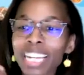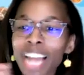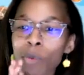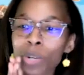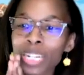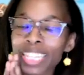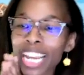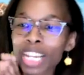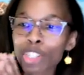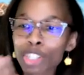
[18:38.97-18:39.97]
And I want to
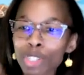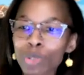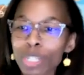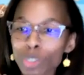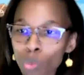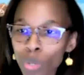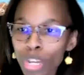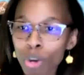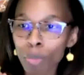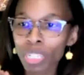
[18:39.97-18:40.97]
thank you as well,